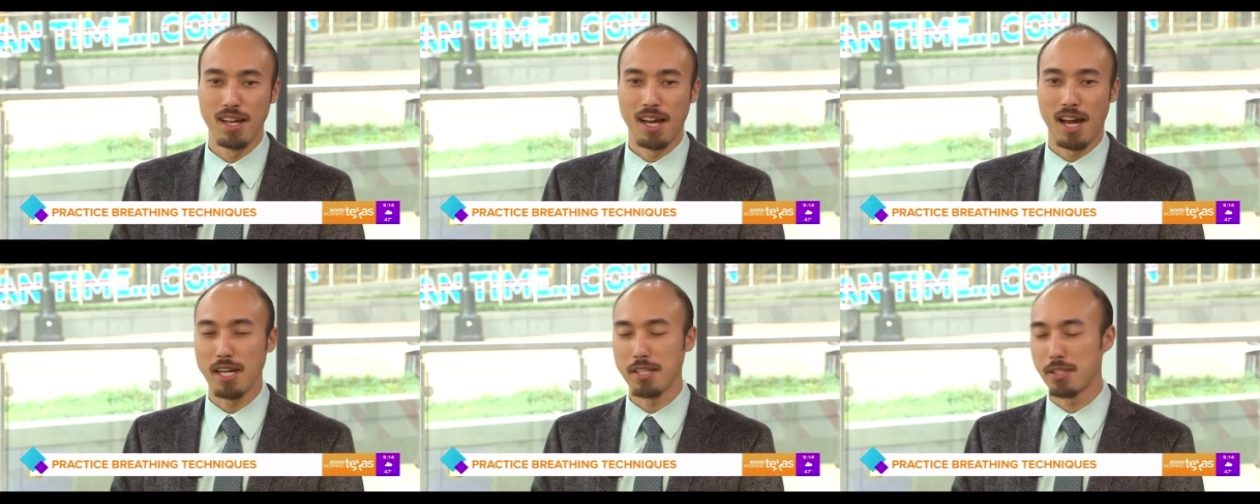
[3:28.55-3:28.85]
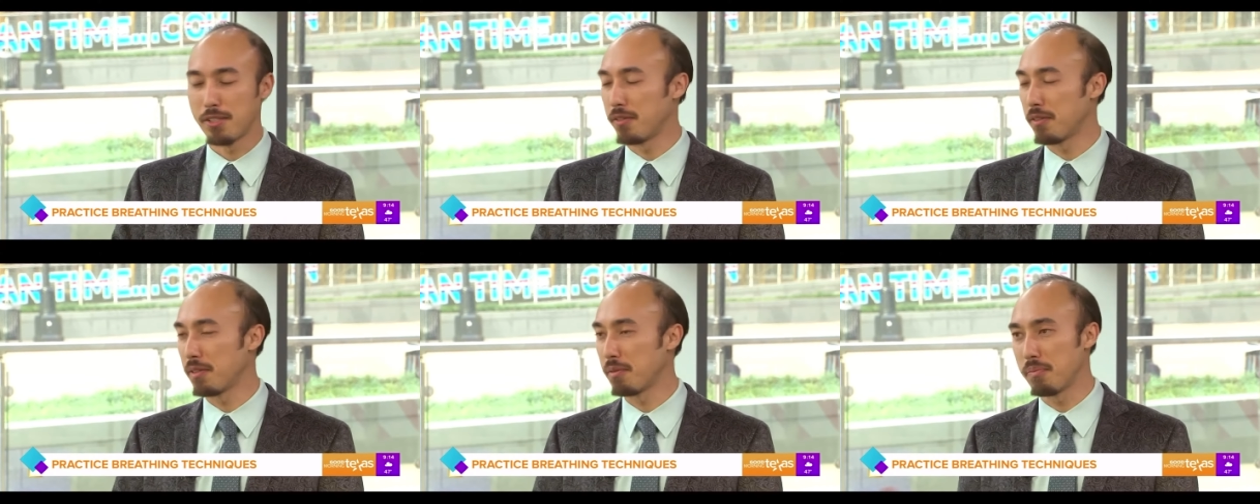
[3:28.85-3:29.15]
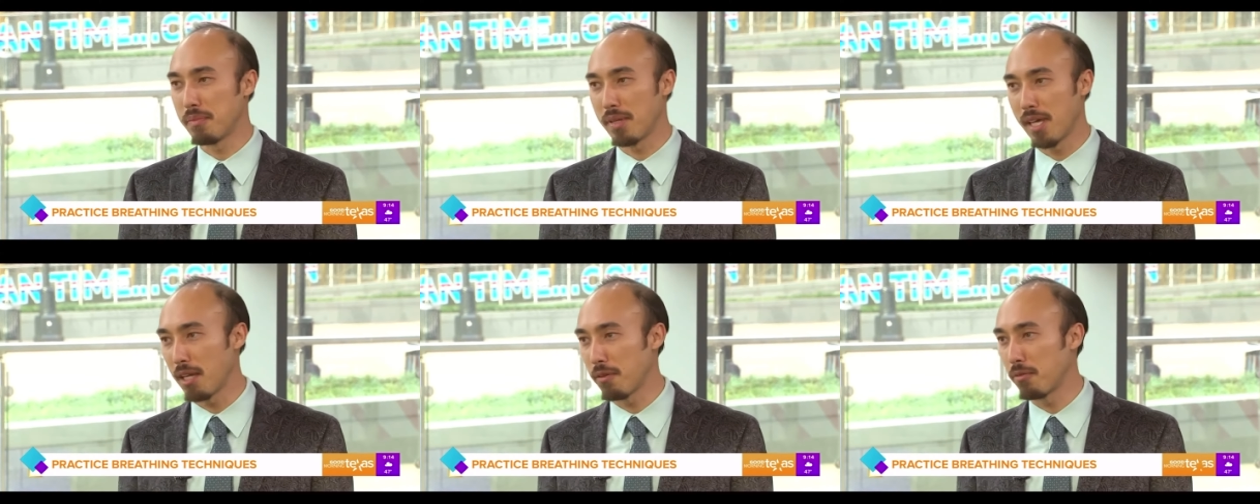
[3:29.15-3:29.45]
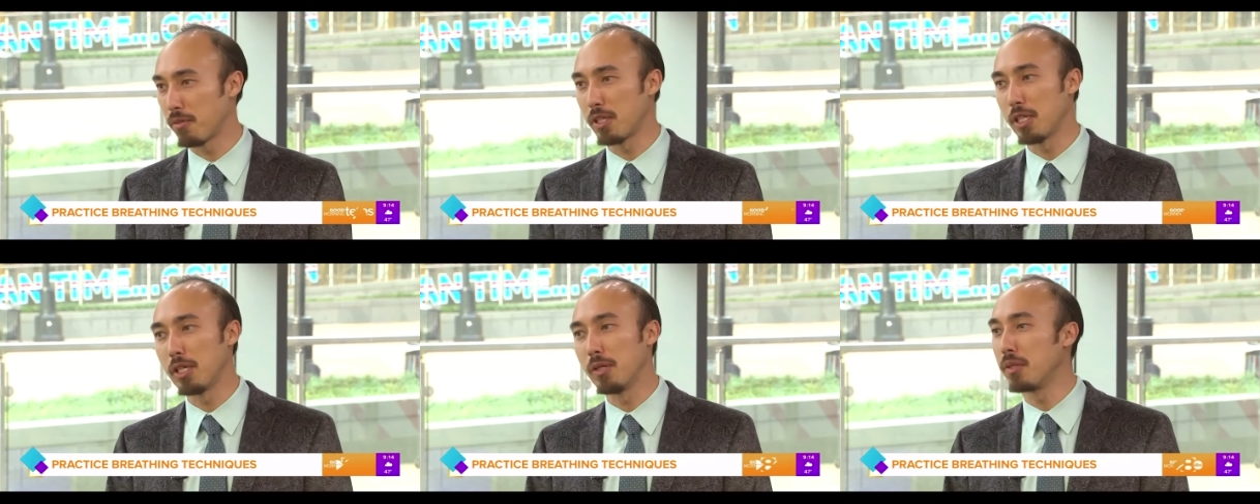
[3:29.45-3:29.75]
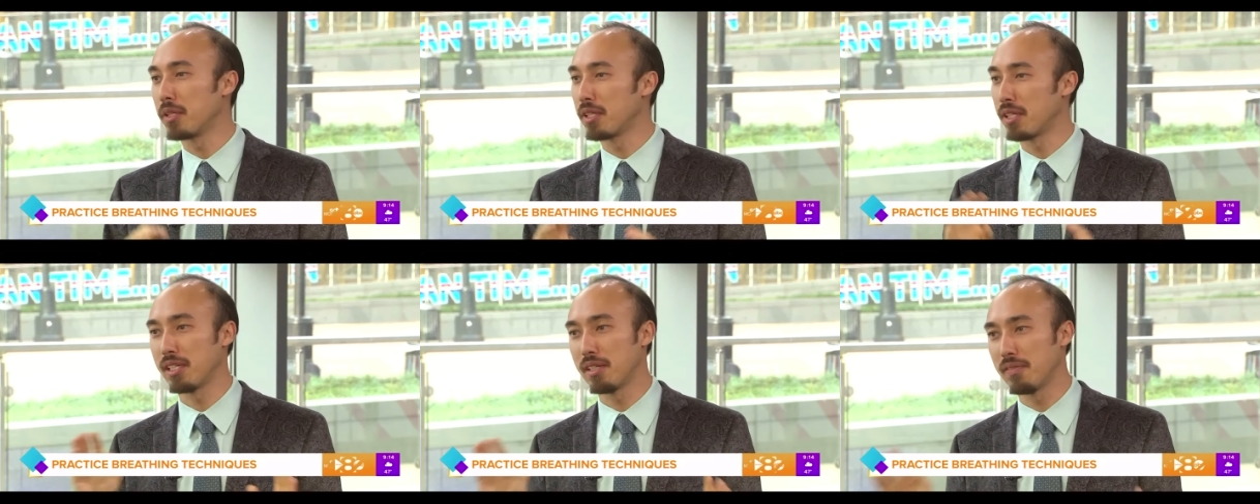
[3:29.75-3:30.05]
I do it in bed where no
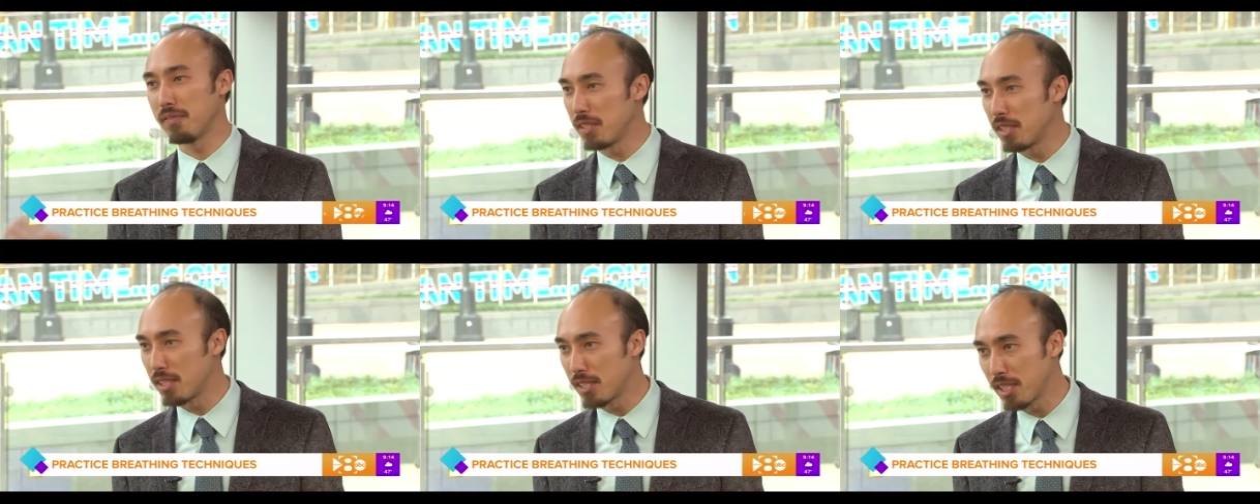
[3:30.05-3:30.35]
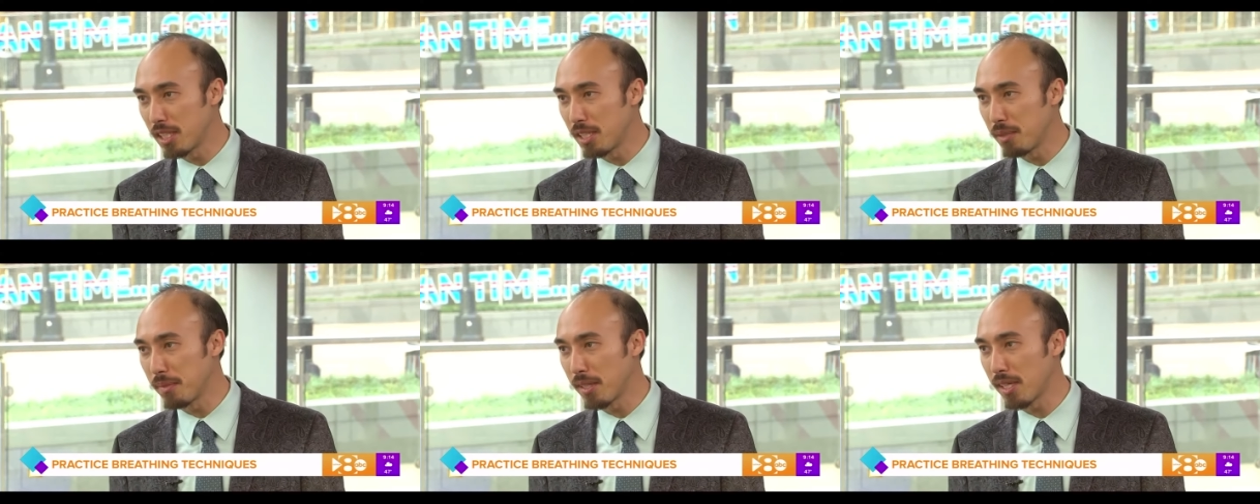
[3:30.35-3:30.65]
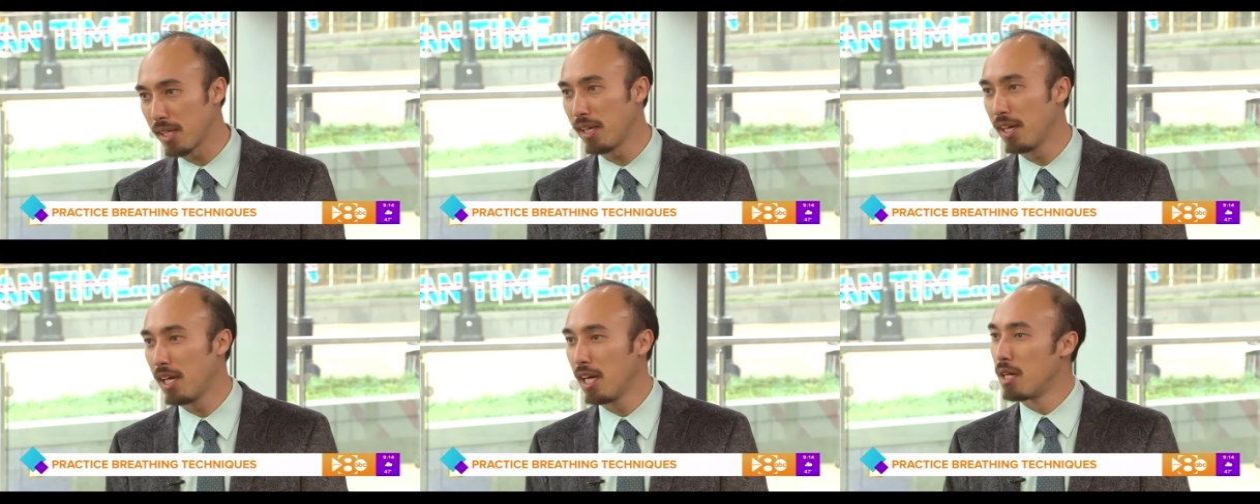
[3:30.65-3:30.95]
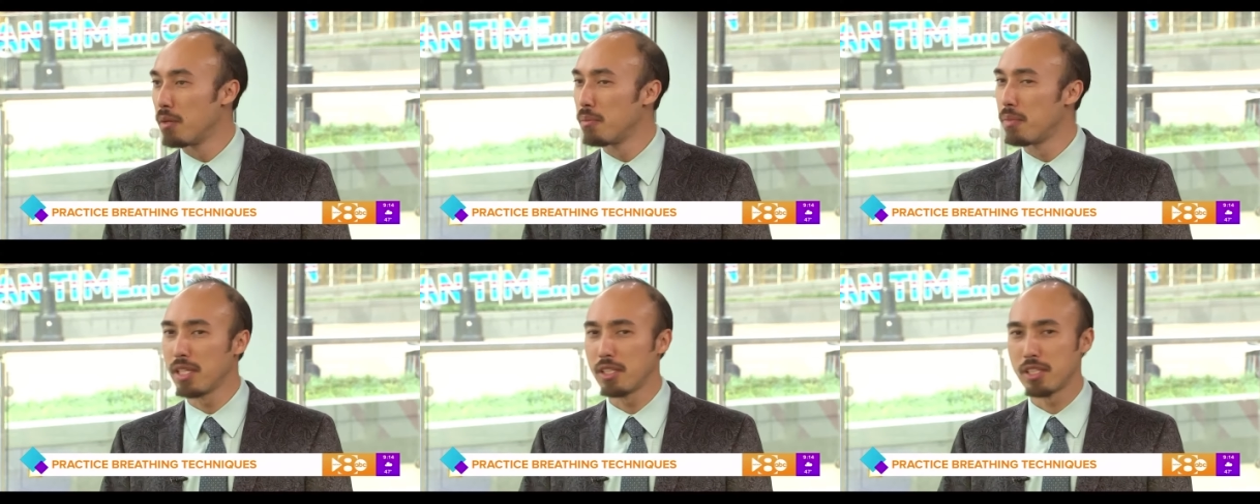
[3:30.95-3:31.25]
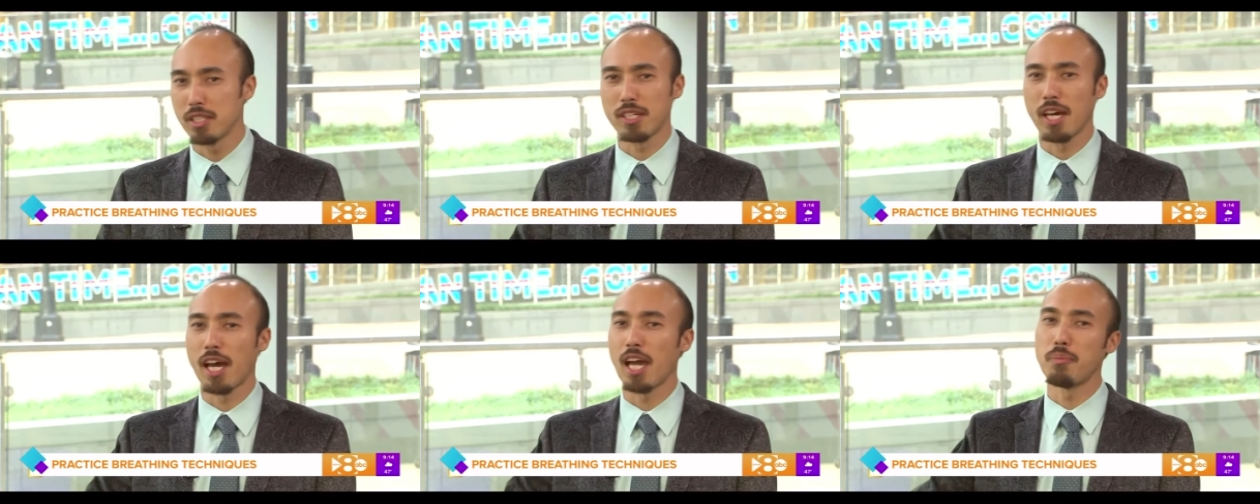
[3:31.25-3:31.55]
one can even see me. But it's
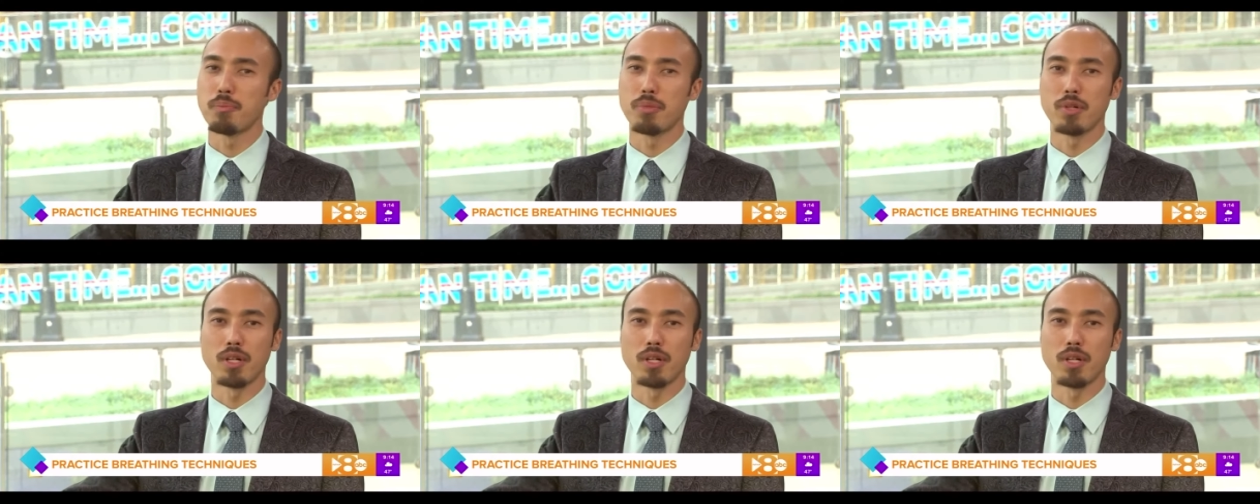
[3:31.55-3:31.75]
just hyper